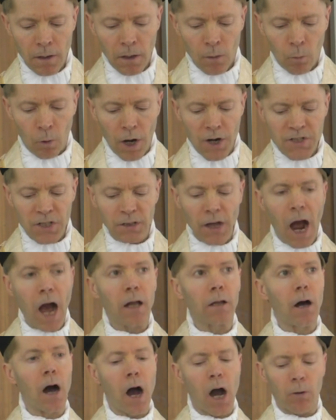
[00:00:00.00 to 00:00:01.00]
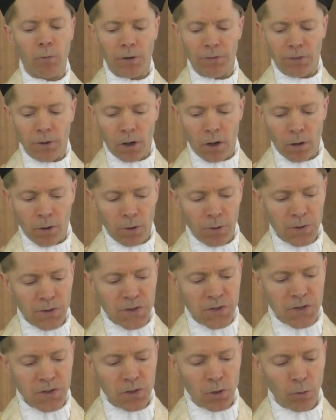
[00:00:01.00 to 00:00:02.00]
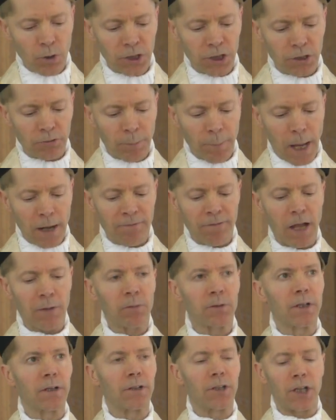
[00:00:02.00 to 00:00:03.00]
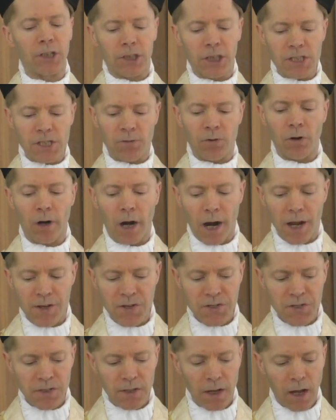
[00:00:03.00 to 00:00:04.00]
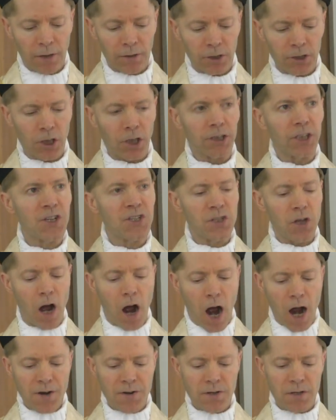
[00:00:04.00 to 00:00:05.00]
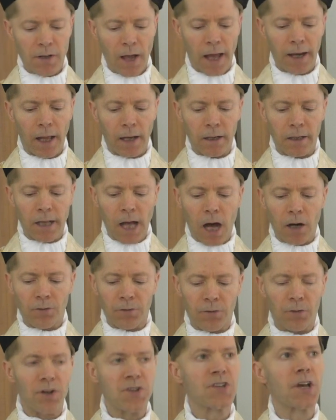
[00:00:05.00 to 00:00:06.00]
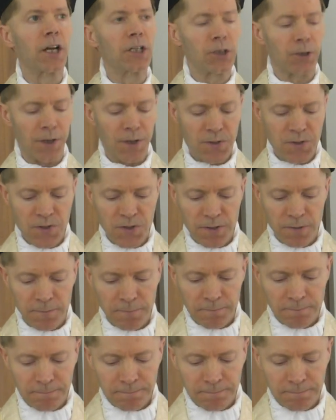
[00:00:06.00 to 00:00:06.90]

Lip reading: Where is the dialogue with those who wish to remain faithful to the teachings of Christ and the Church has taught and handed down through the centuries?